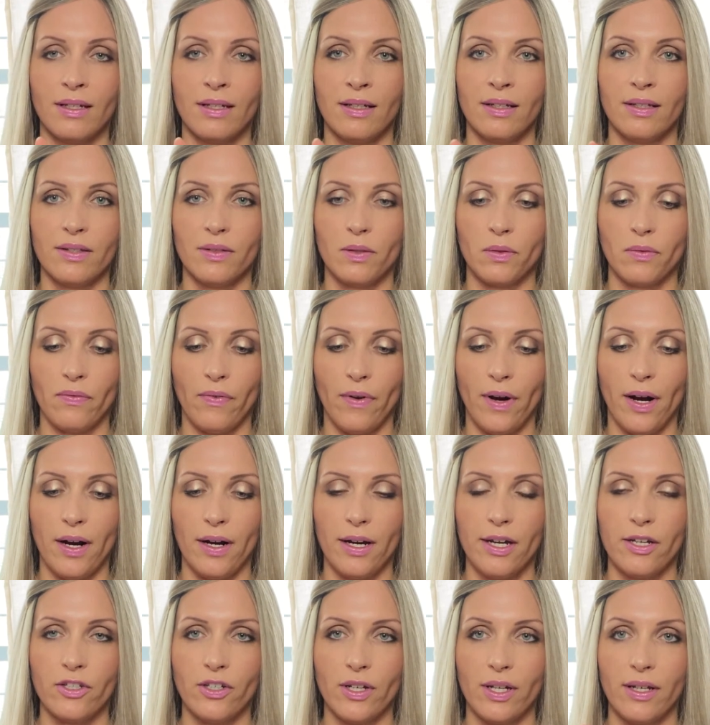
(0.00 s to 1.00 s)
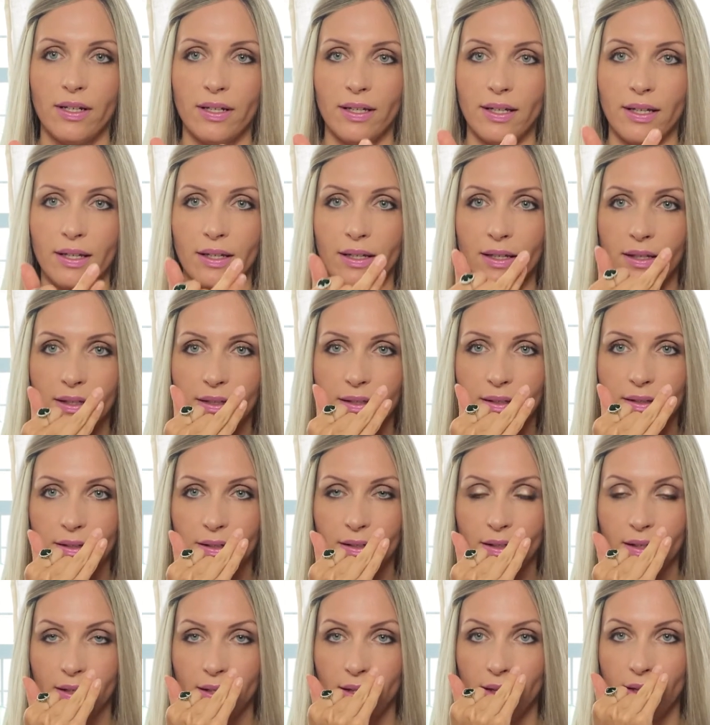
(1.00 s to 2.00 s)
So very gently
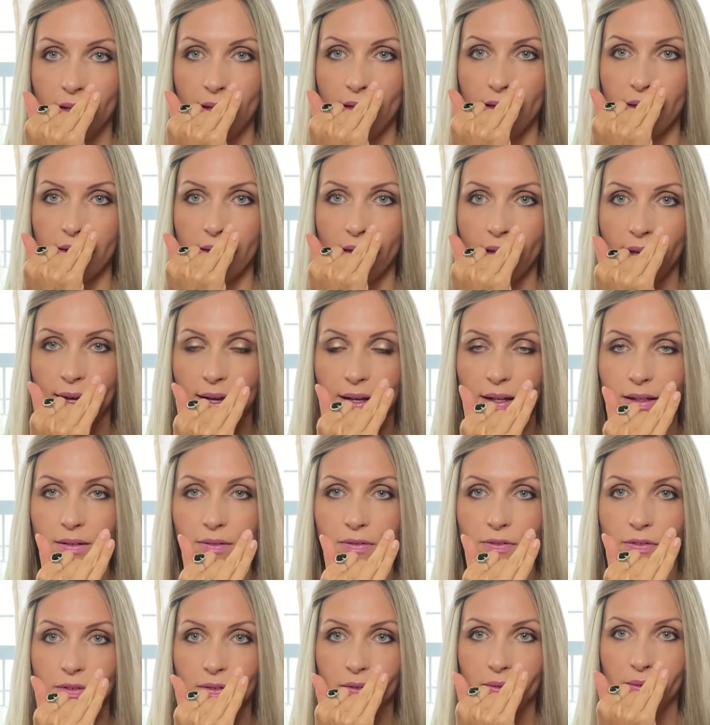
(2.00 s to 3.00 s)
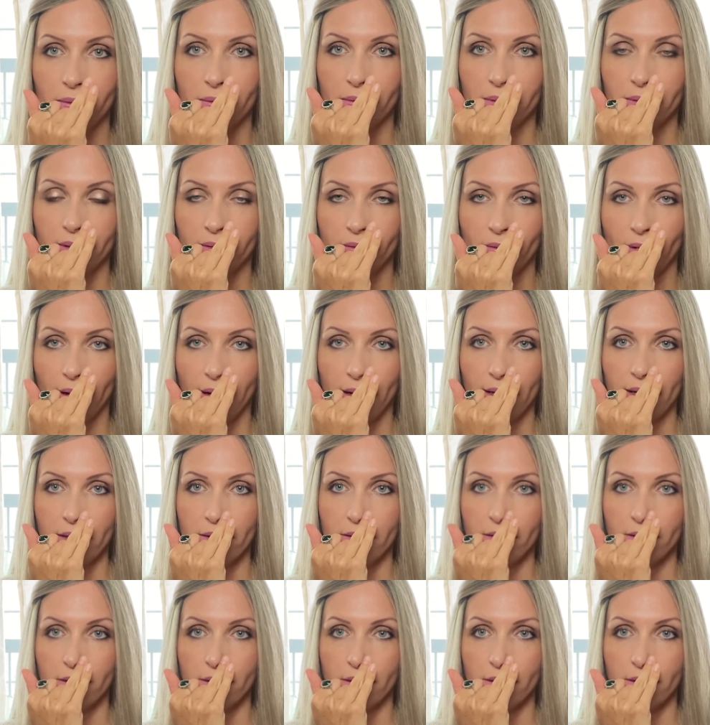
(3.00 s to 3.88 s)
inhale through the right,